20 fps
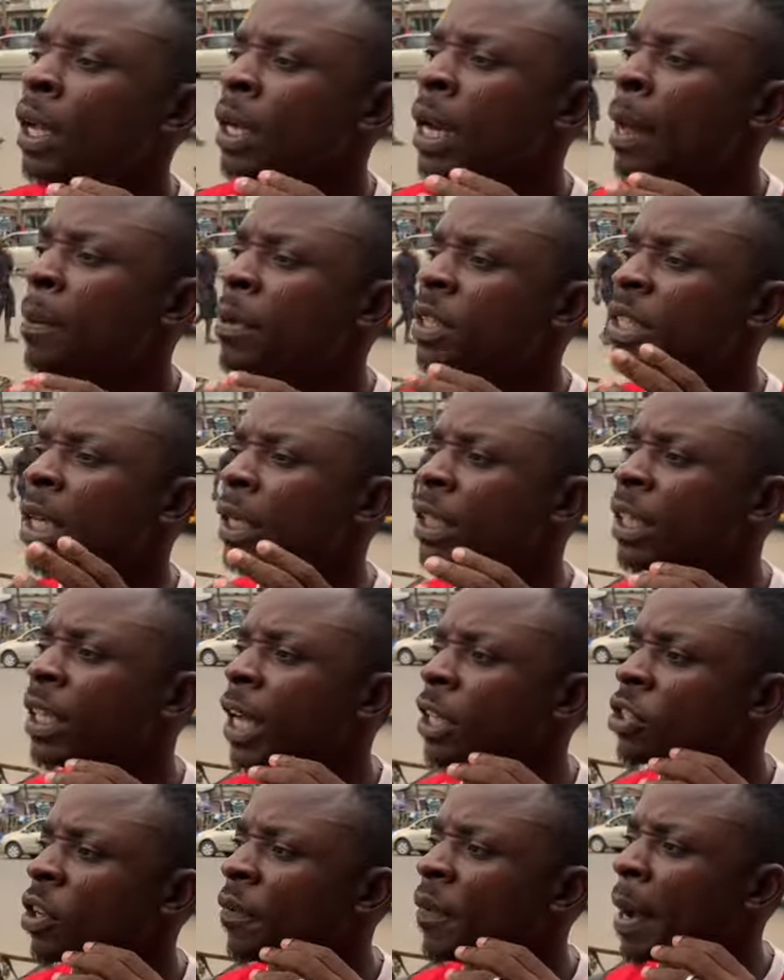Let me take the
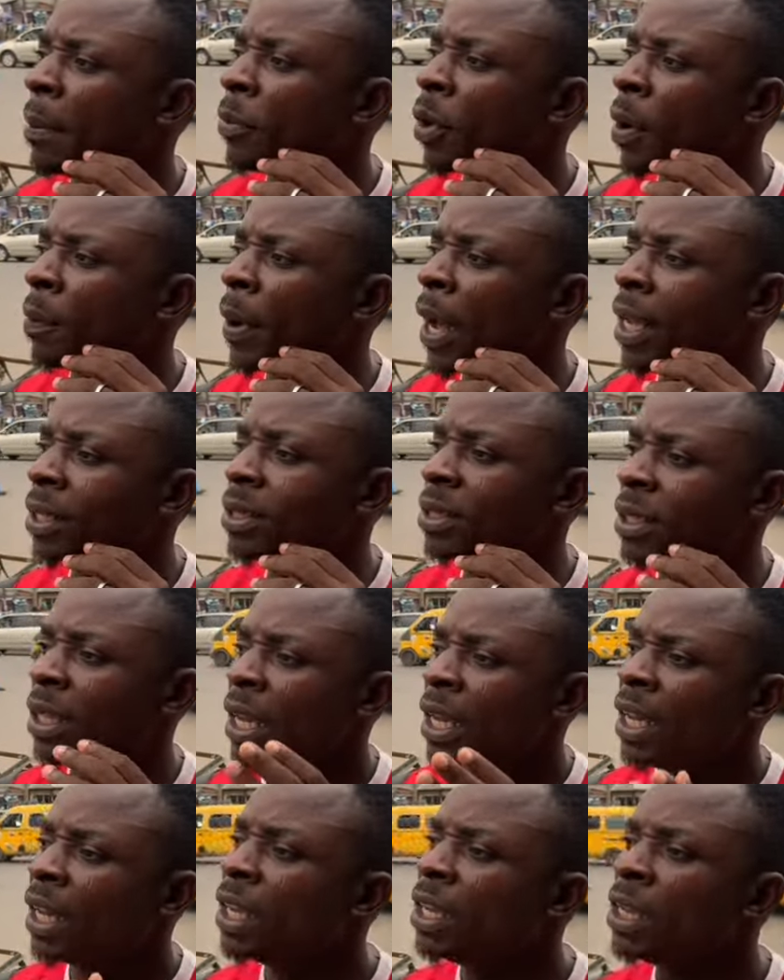case of armed robbers
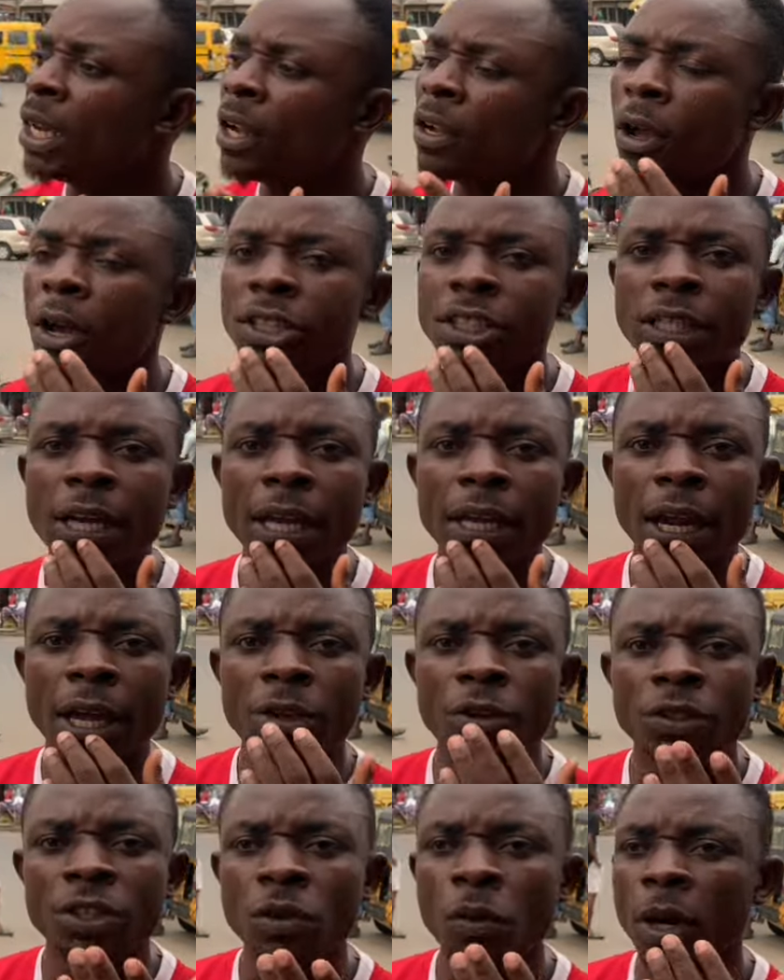in Lagos here now.
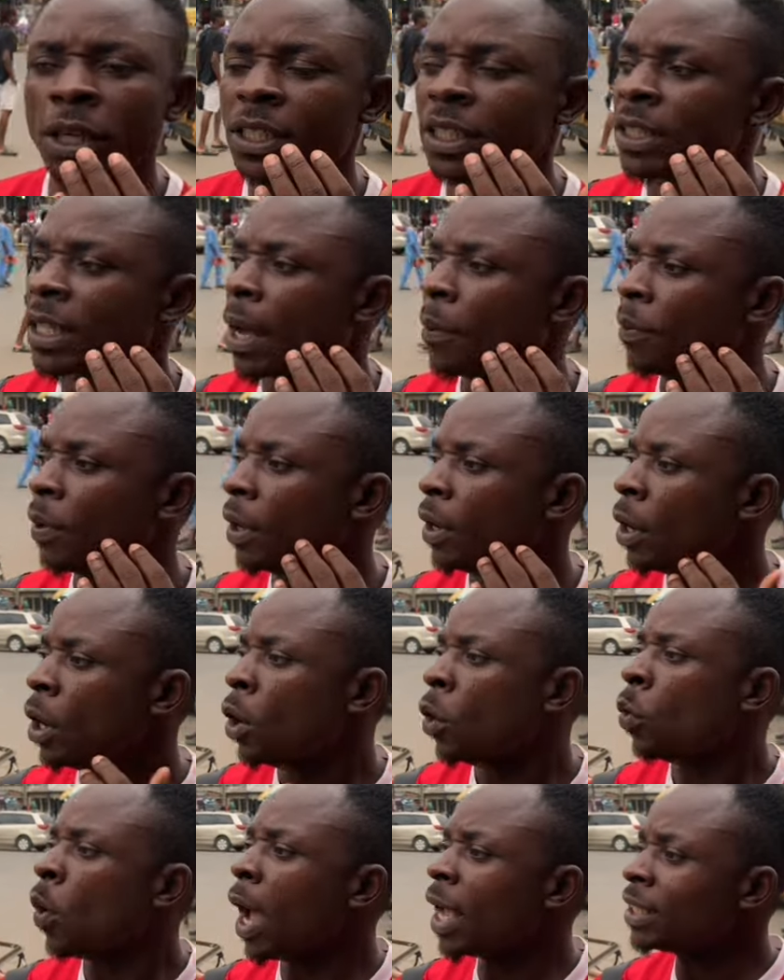You see what is happening.
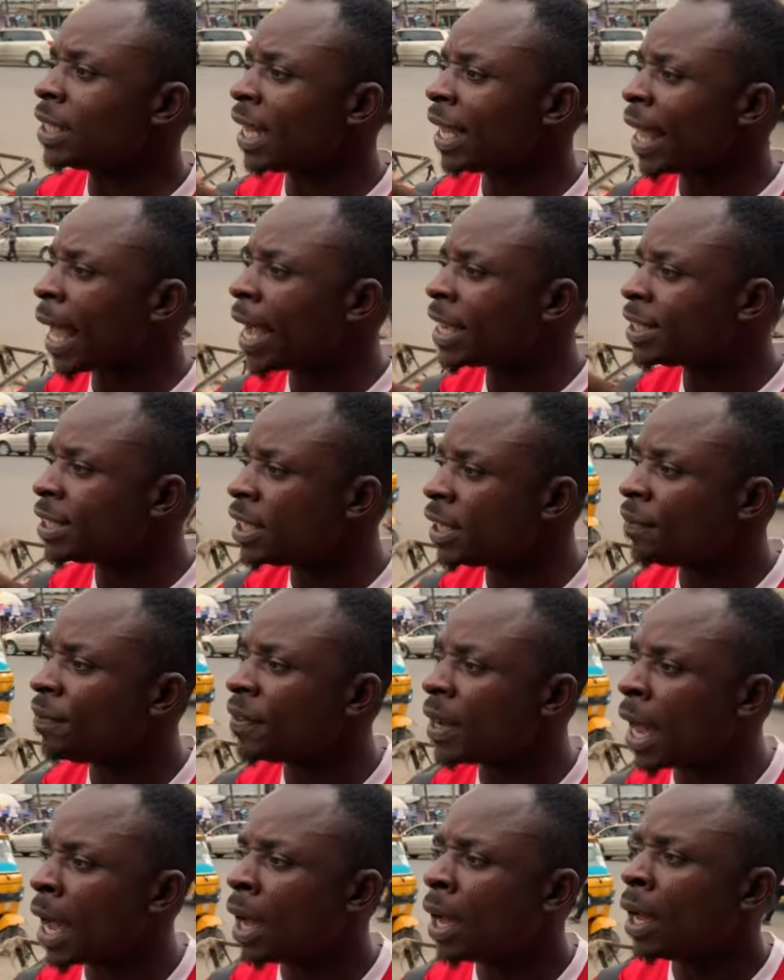Once they catch
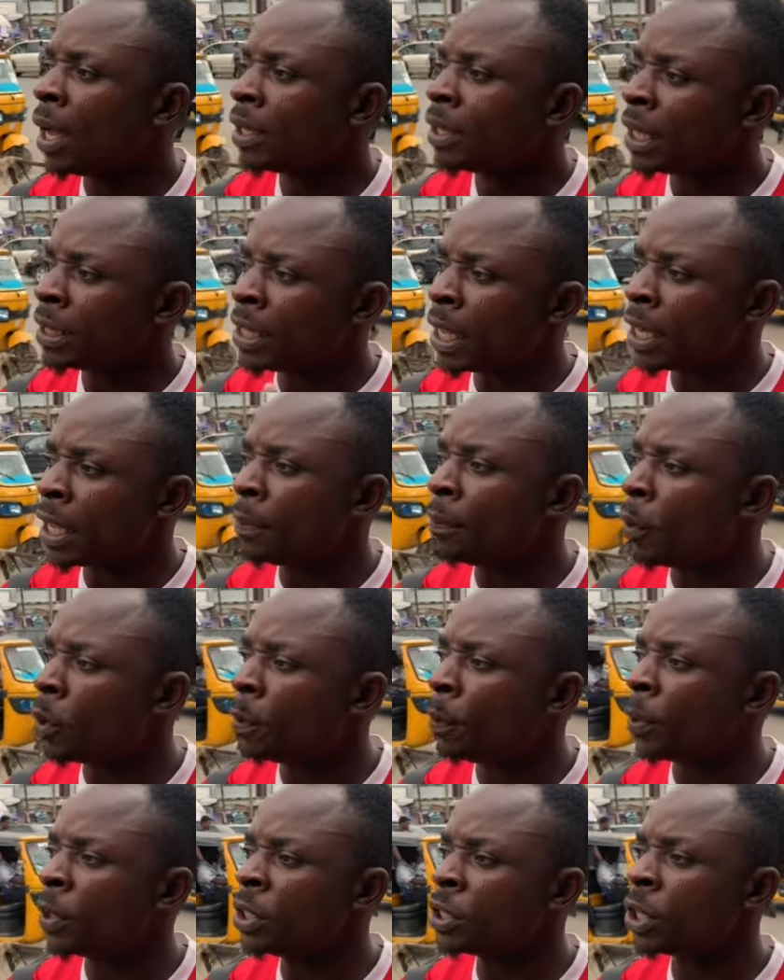thief now, they take
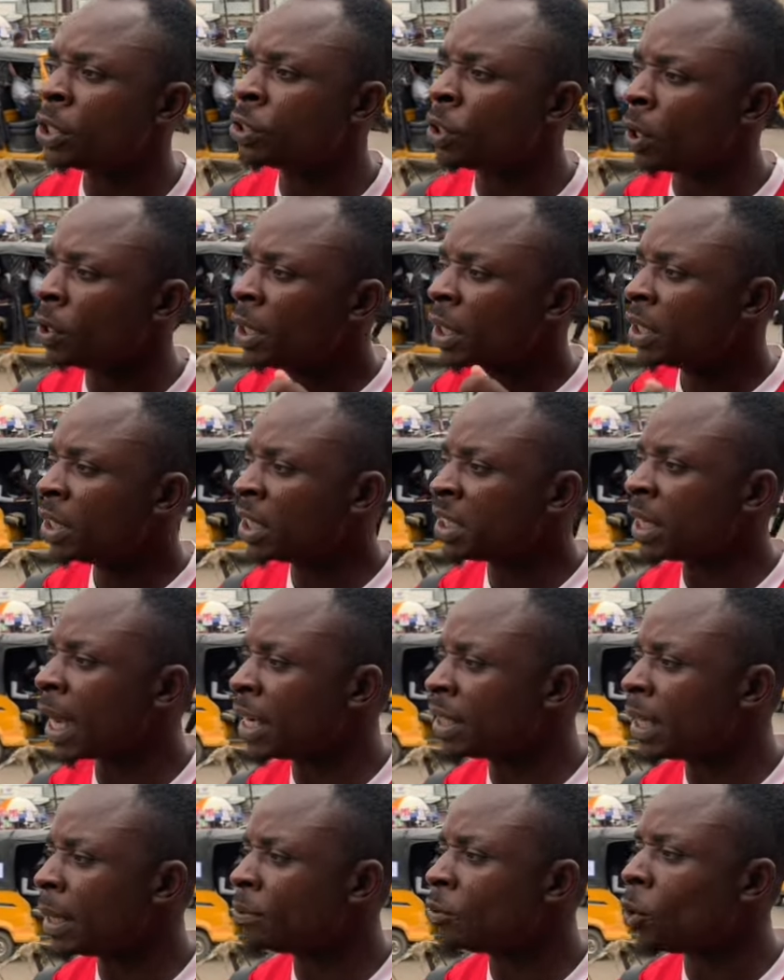people to police station, they
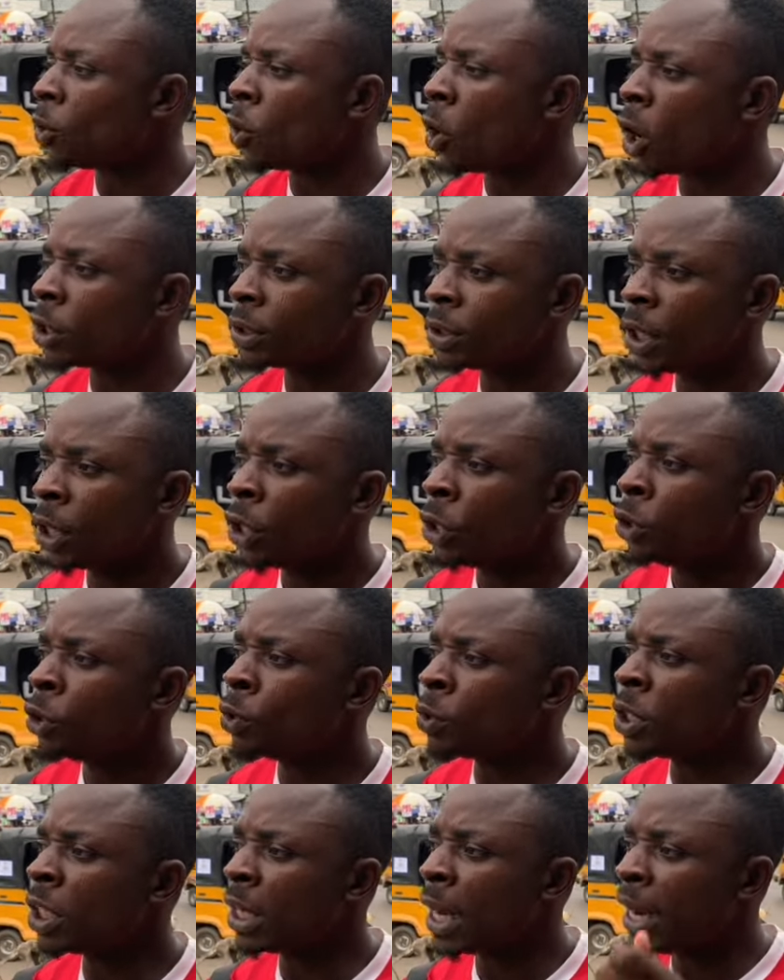charge them to court.
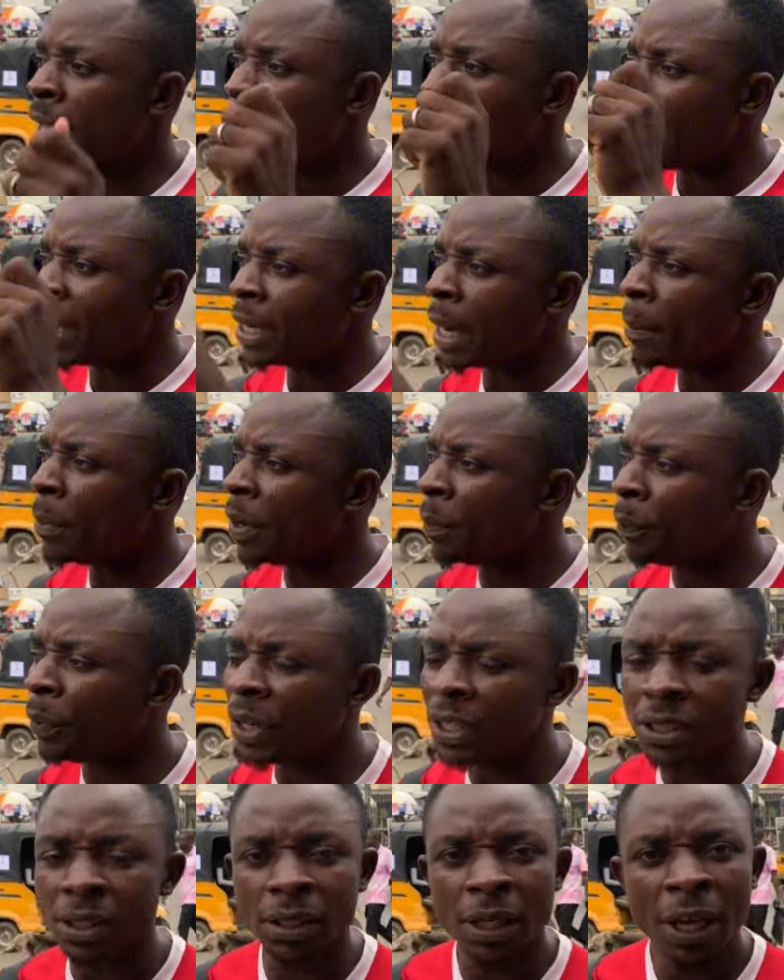You see, they remand them in
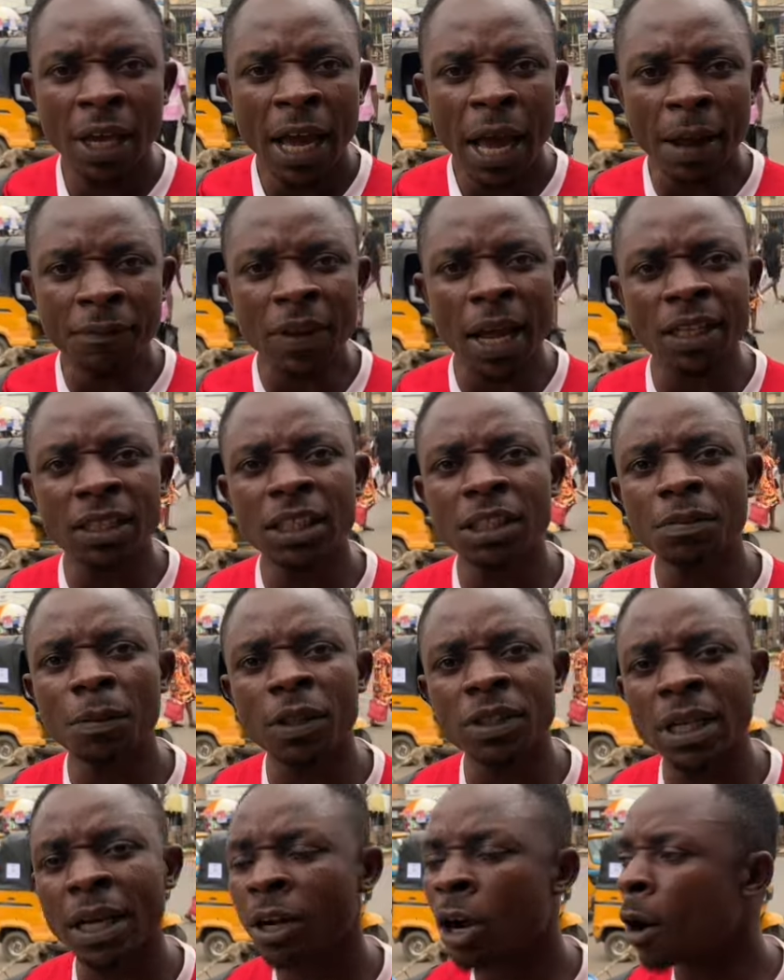prison. After 6
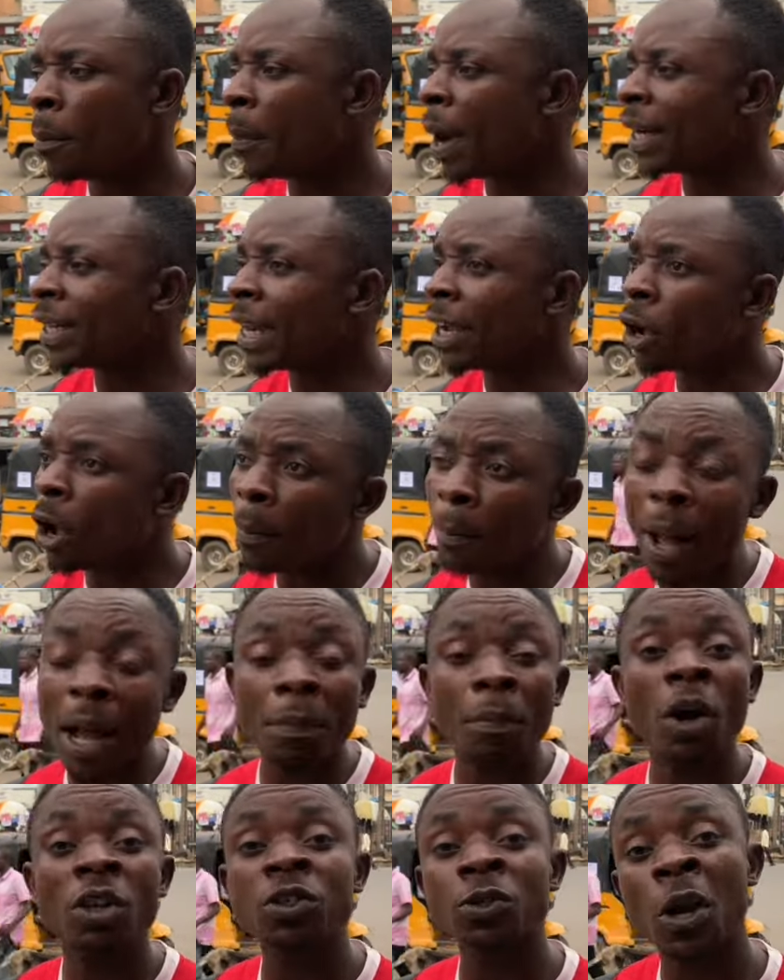months, they come
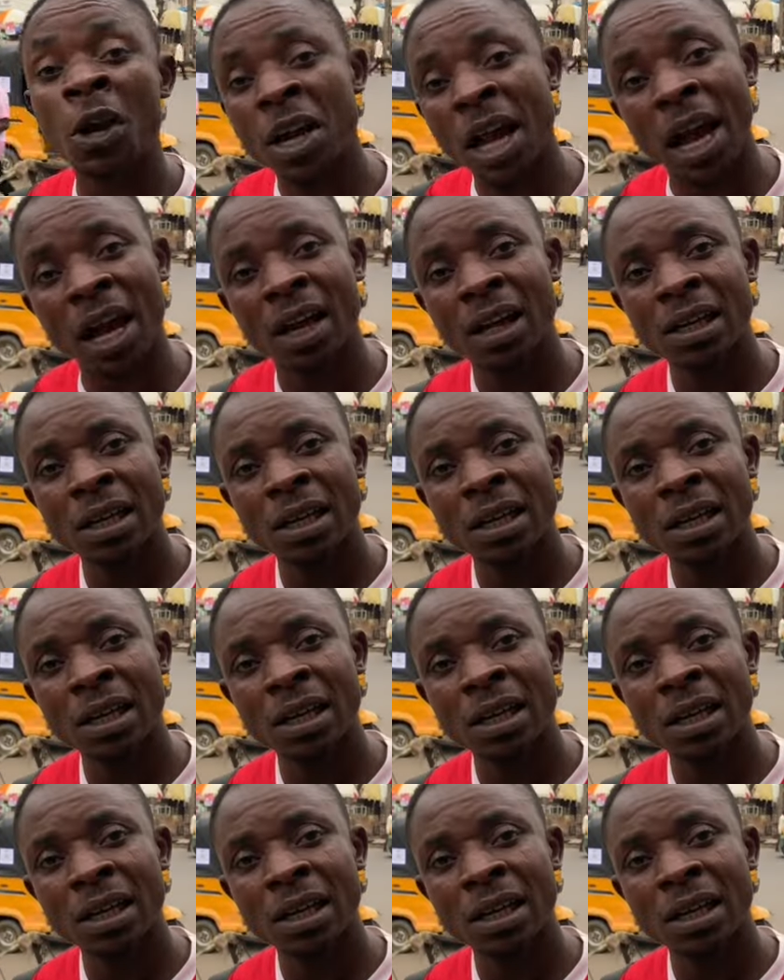back more stronger.